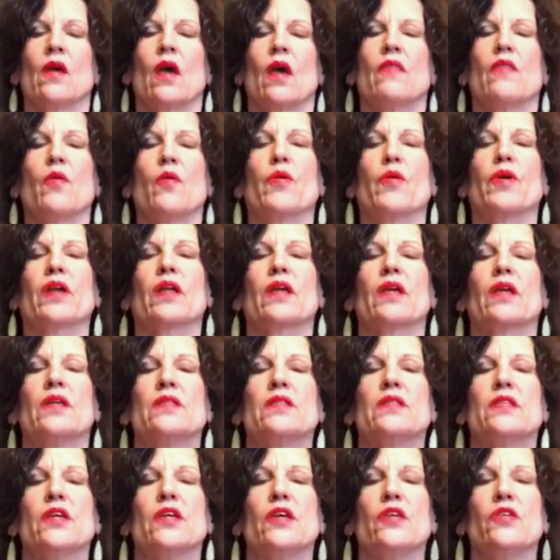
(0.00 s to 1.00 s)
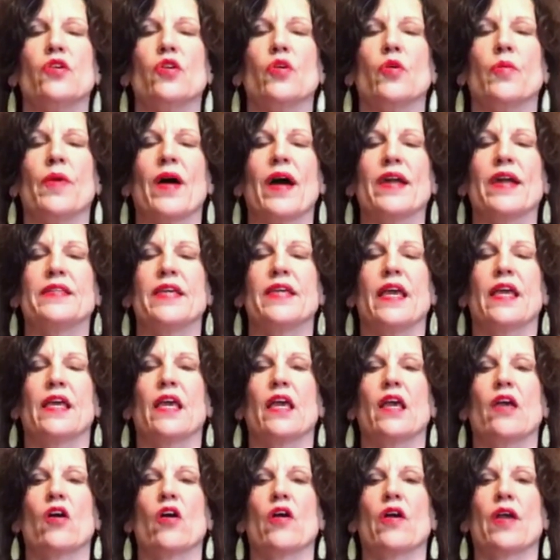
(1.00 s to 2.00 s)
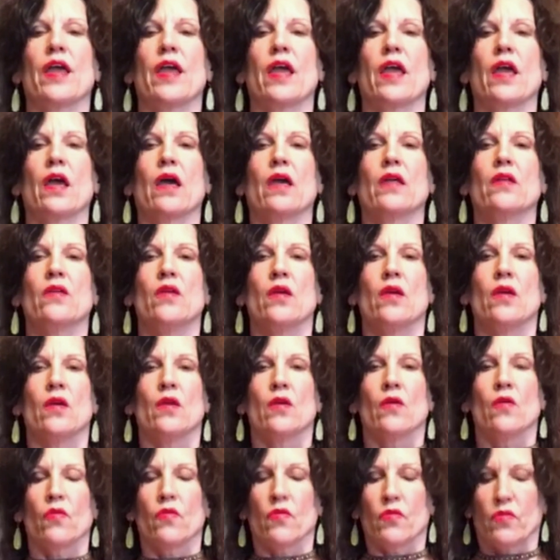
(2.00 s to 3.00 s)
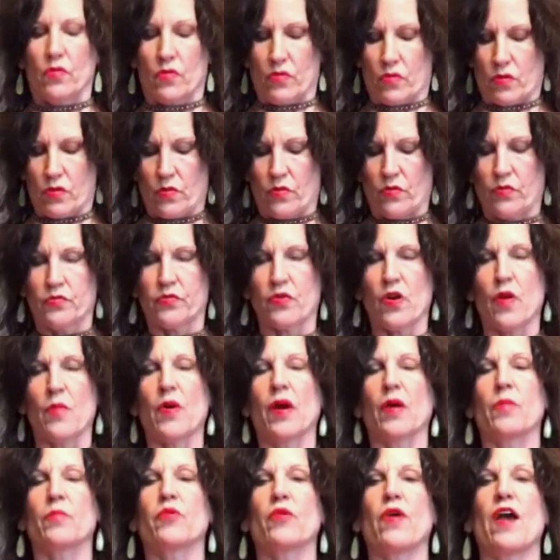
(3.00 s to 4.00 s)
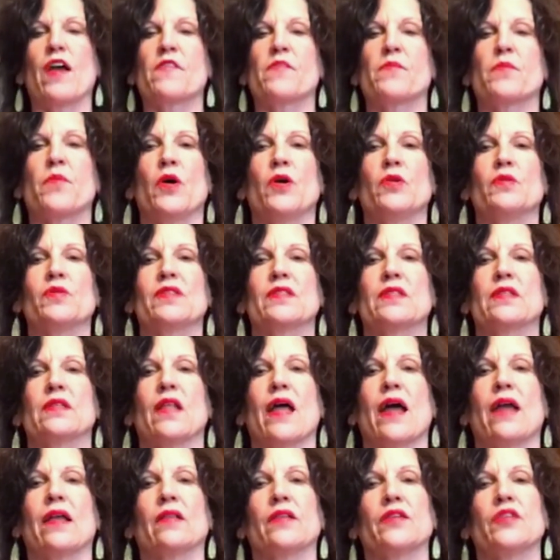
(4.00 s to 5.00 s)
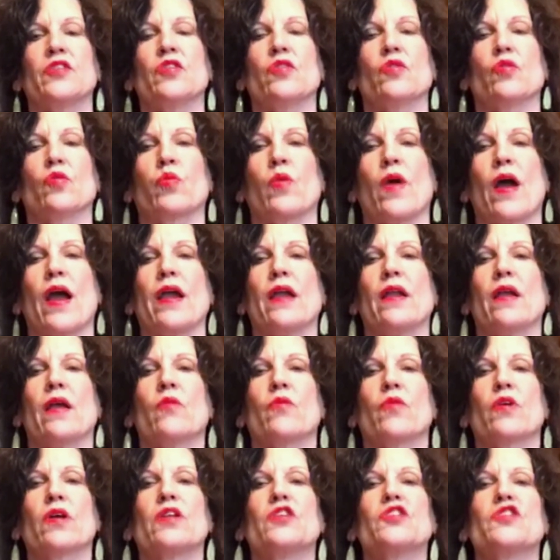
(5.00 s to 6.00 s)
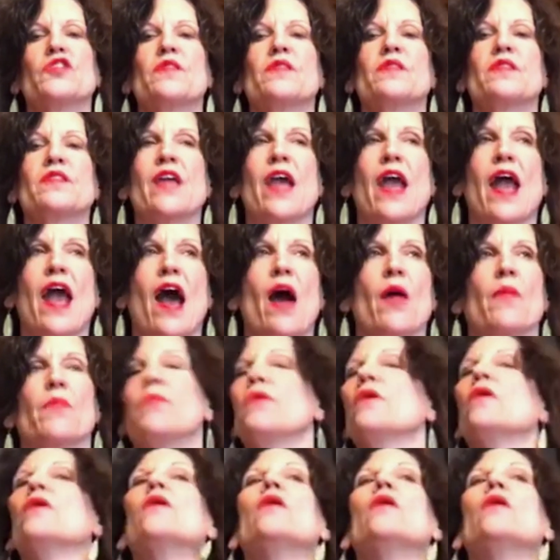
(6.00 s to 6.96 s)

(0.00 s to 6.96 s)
And then we're going to continue by taking our hand from from our breastbone slightly to the right, and we're gonna just tap.